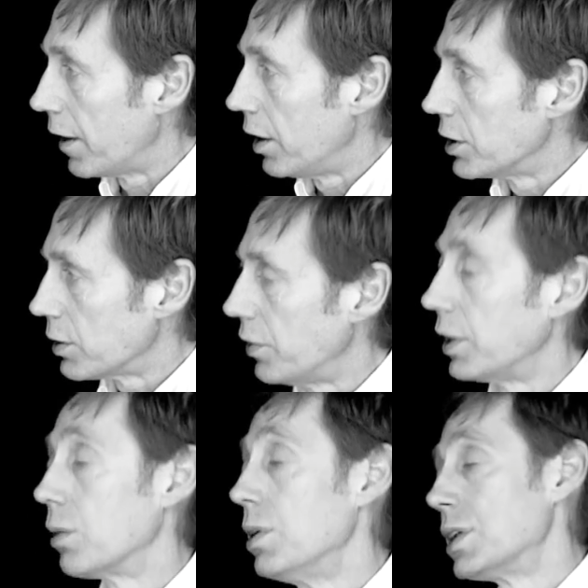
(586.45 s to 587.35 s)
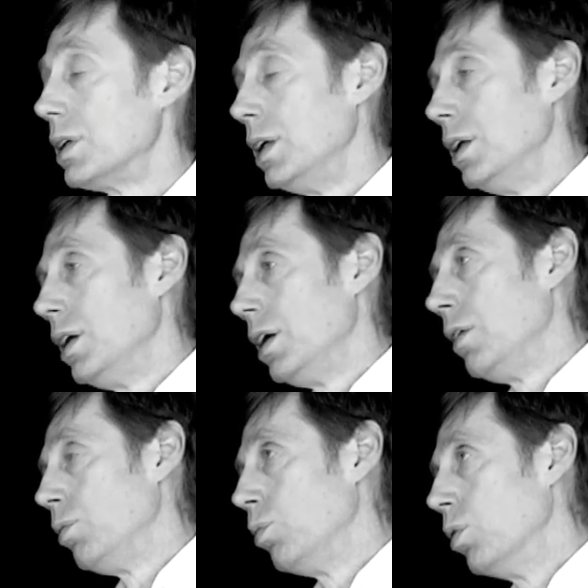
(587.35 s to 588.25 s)
Yeah. So I think there is,
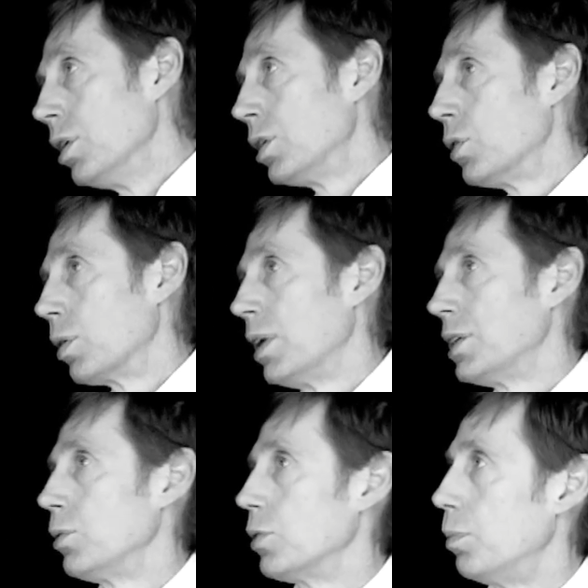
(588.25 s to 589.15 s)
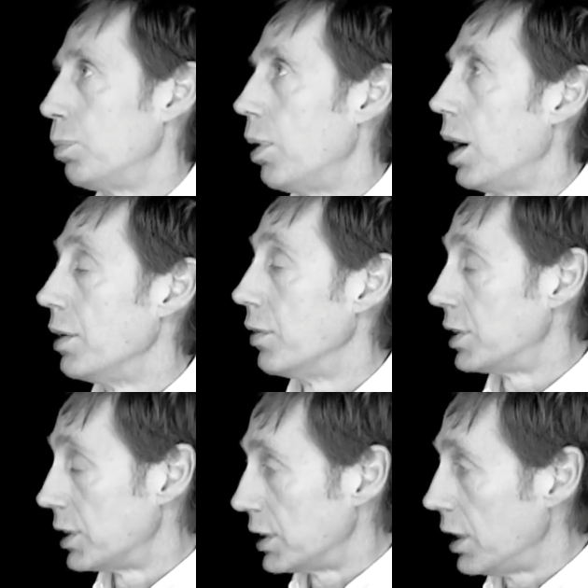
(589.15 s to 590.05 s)
if we weren't to talk about some sort of pride of the
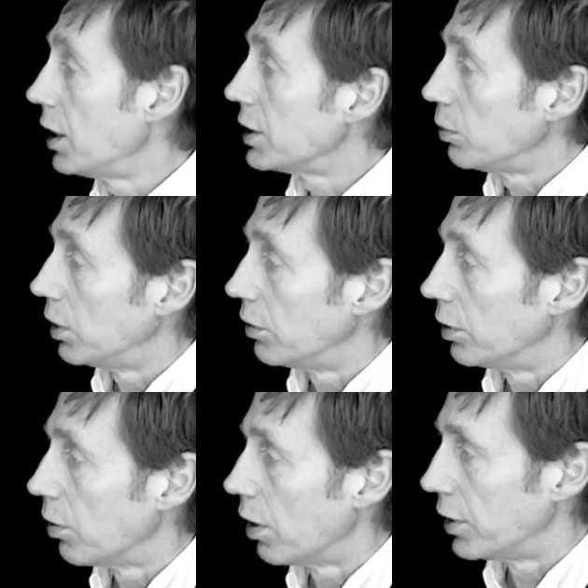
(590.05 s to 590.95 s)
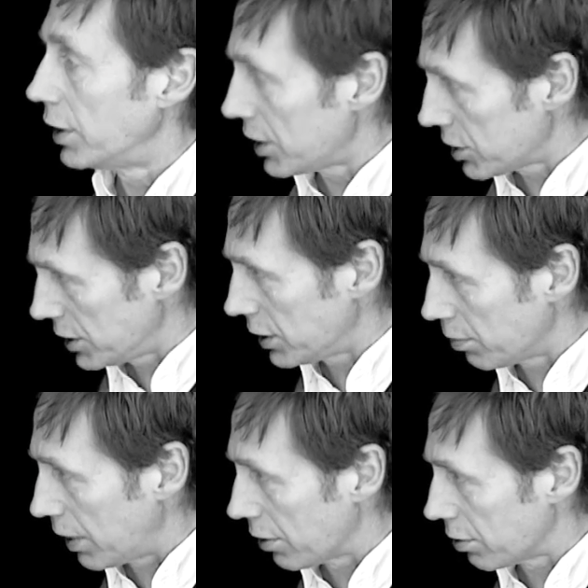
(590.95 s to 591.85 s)
society we live in rather than
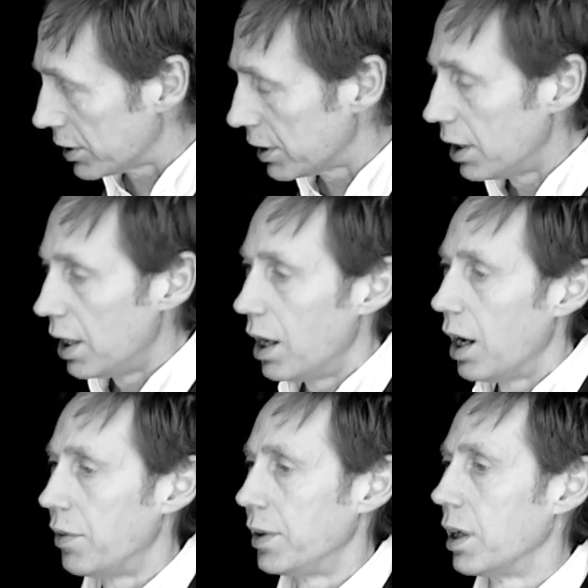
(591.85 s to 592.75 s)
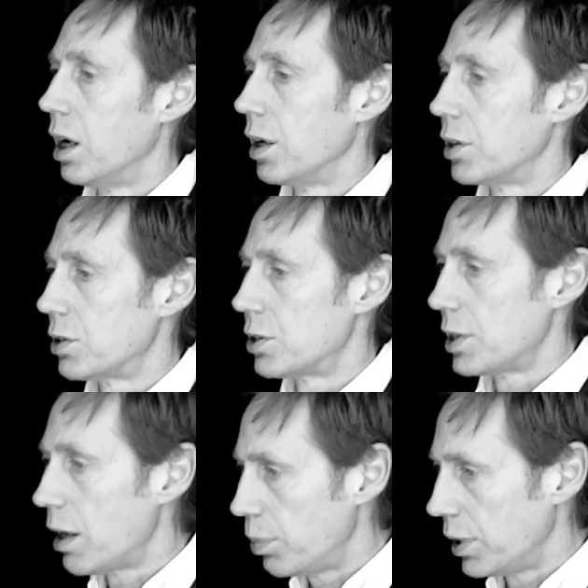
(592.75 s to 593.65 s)
nationalistic boundaries, I think our
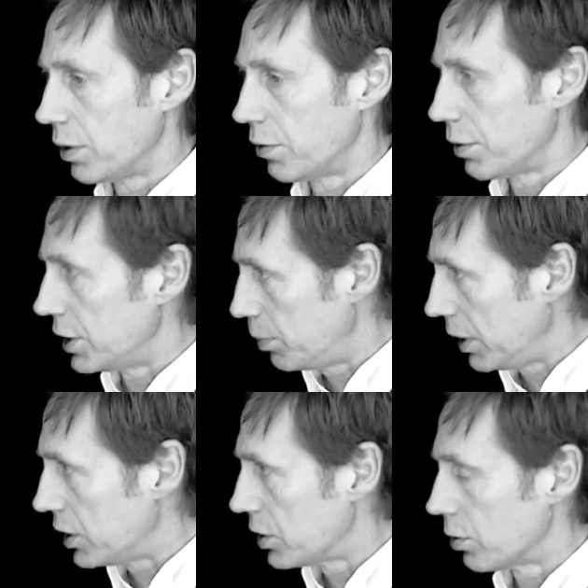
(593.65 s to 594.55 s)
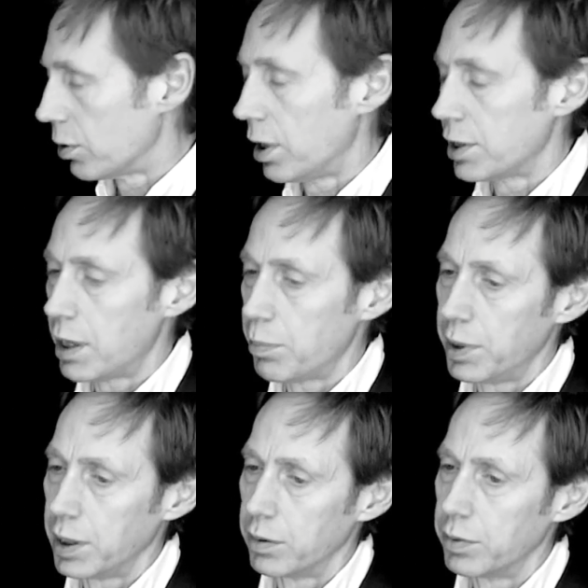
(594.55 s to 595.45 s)
championing of free speech or our
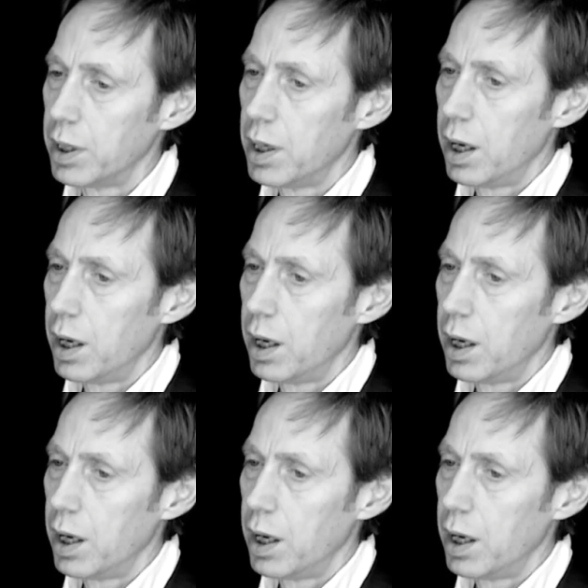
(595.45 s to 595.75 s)
championing of